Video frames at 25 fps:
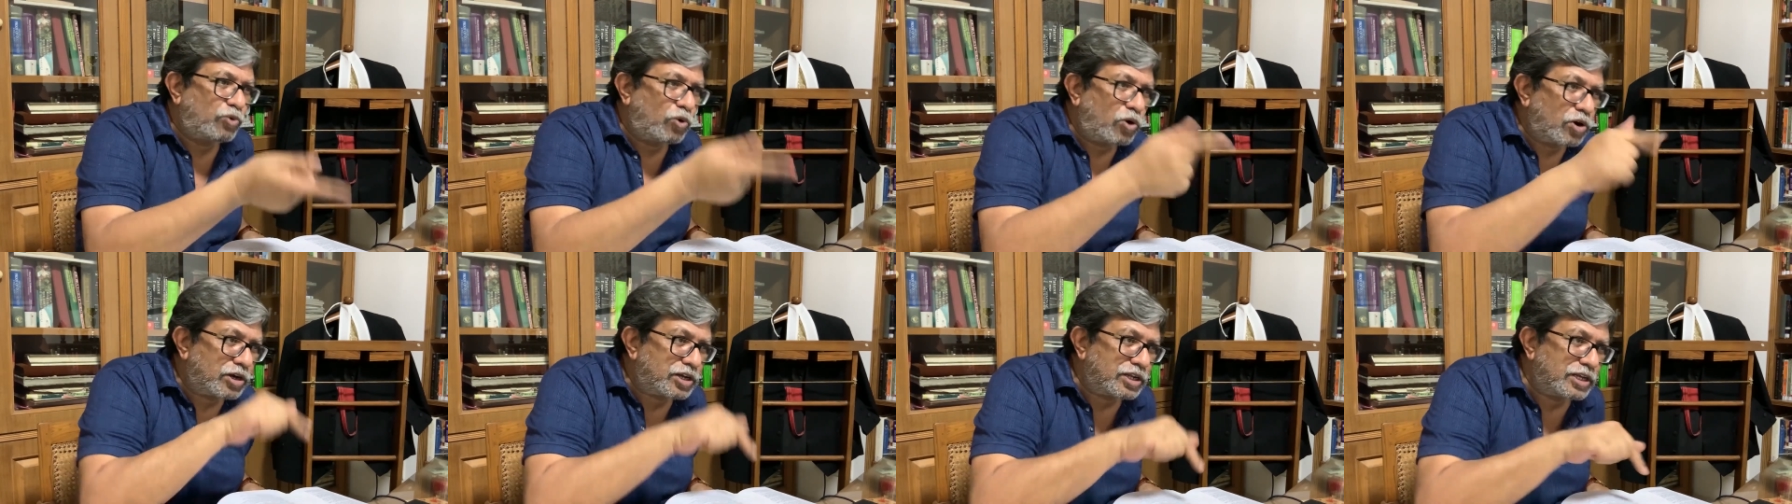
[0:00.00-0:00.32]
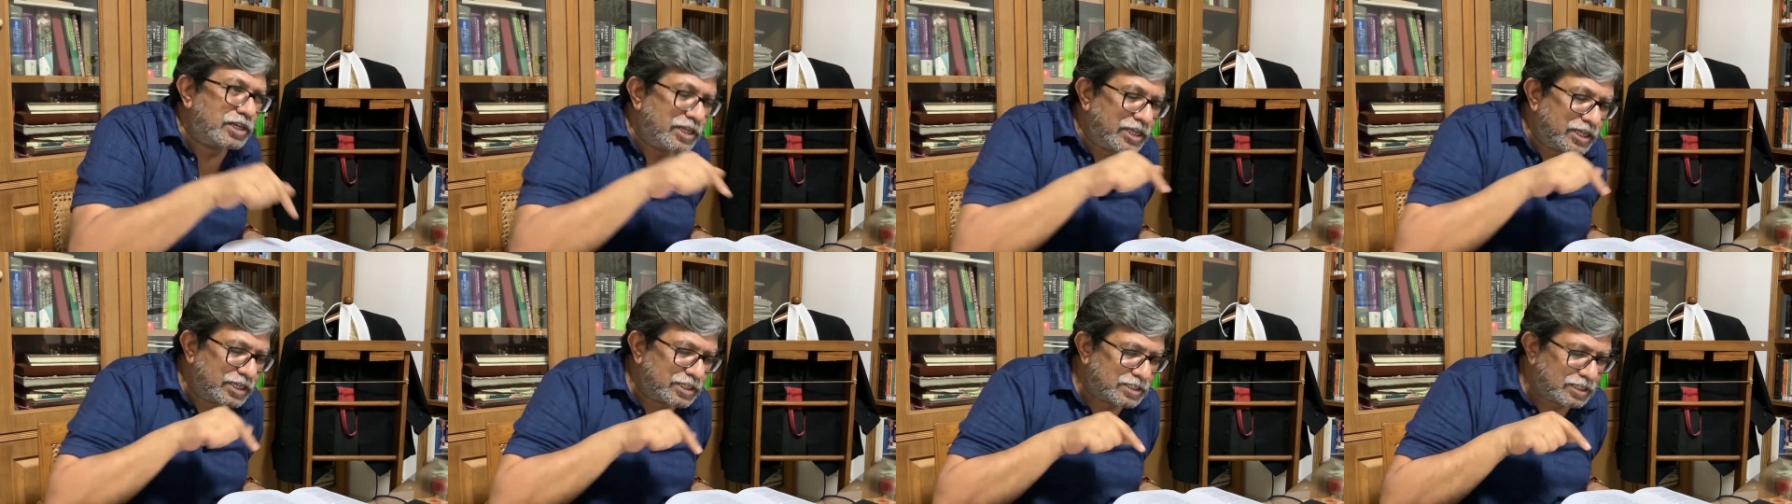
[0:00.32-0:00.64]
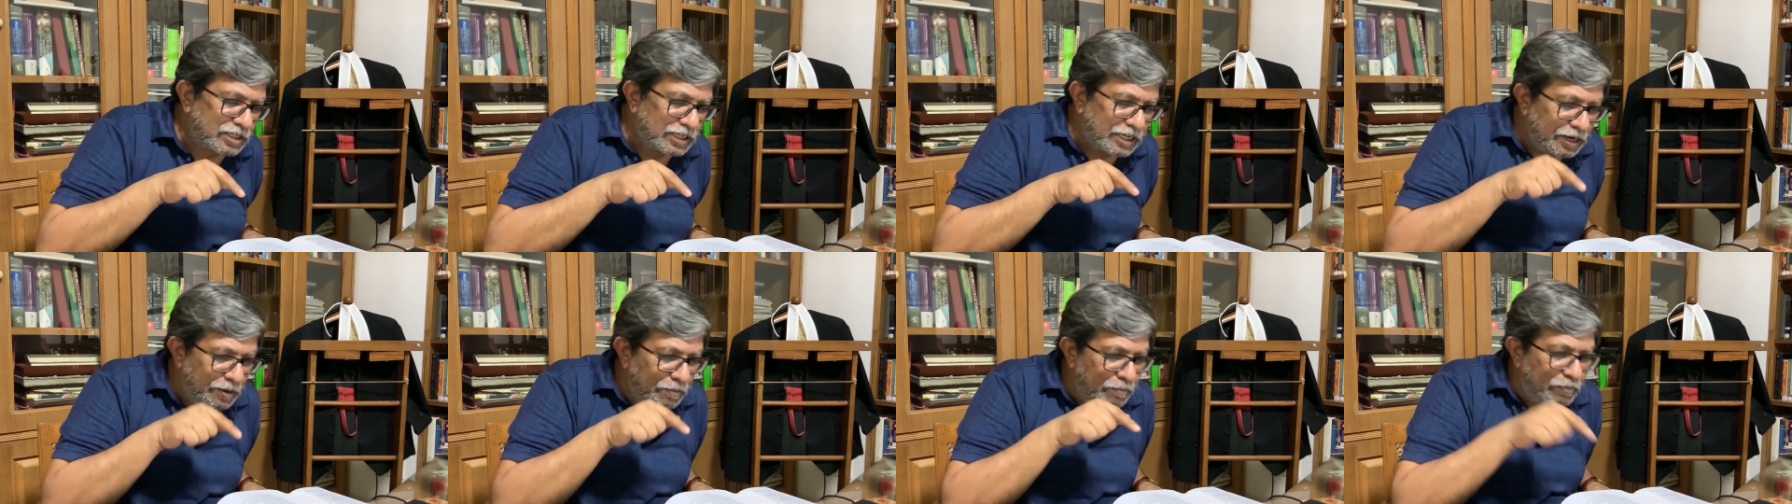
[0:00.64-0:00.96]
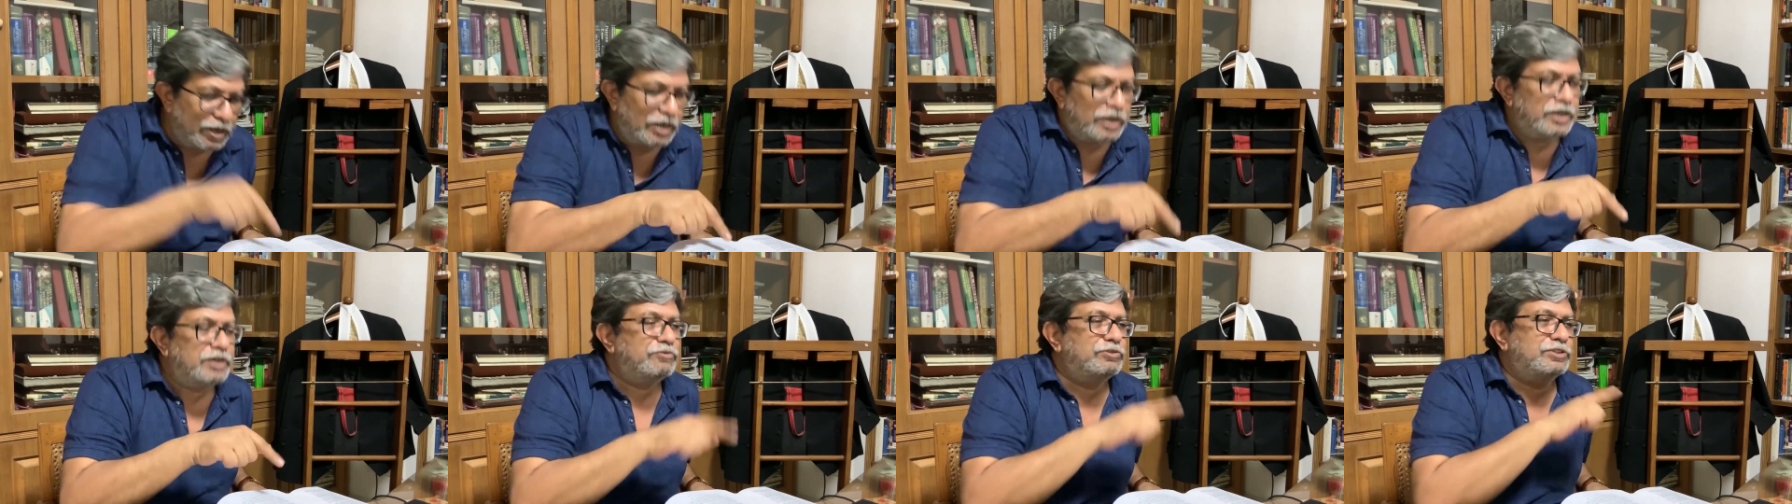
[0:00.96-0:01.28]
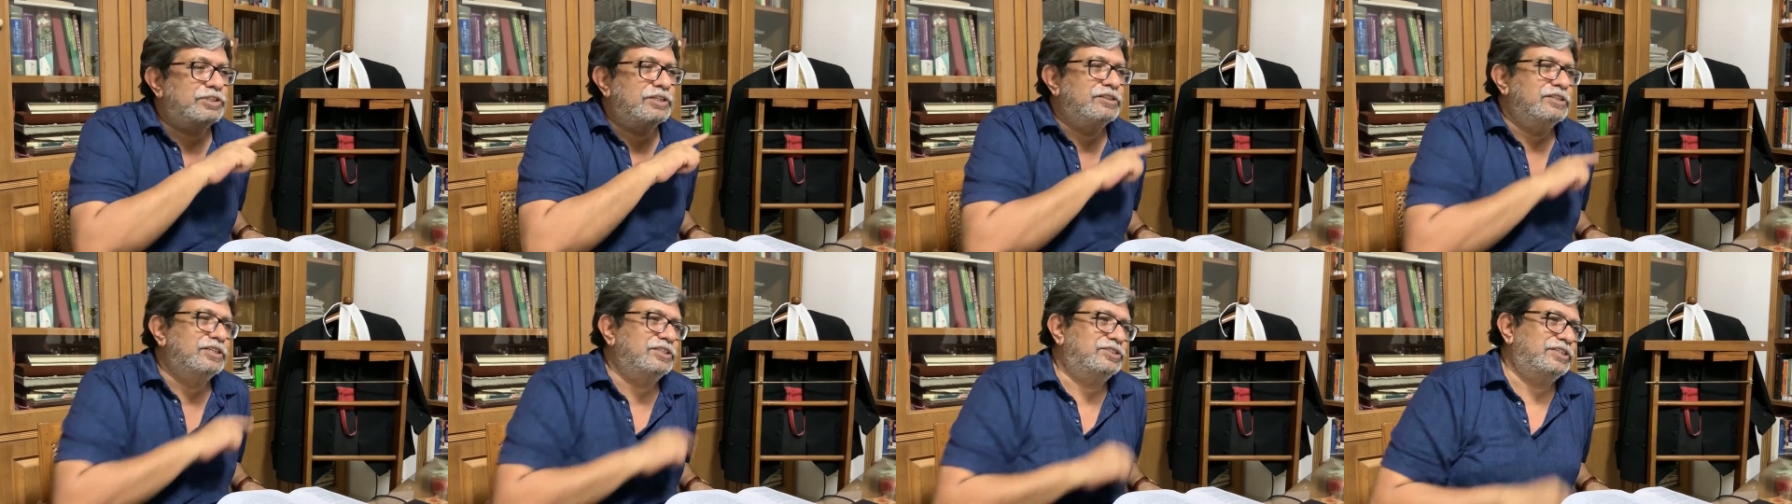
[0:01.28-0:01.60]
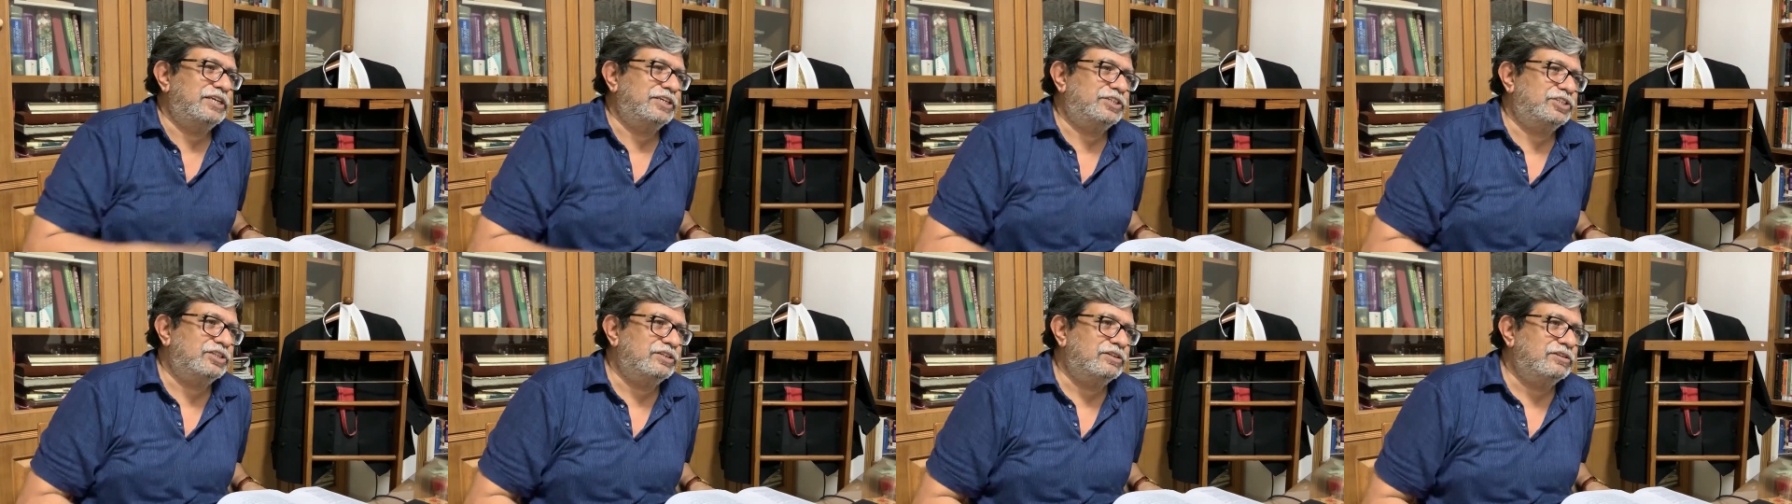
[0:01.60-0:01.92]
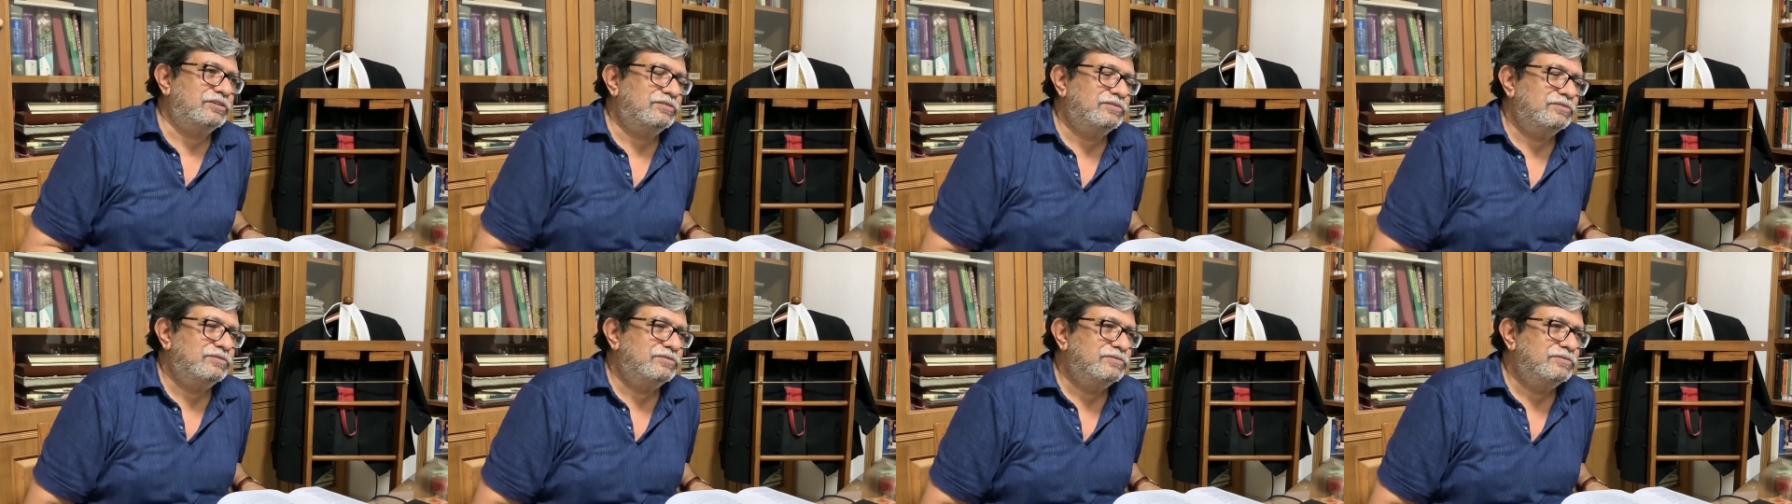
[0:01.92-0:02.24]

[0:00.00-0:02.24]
what is inbuilt within this section.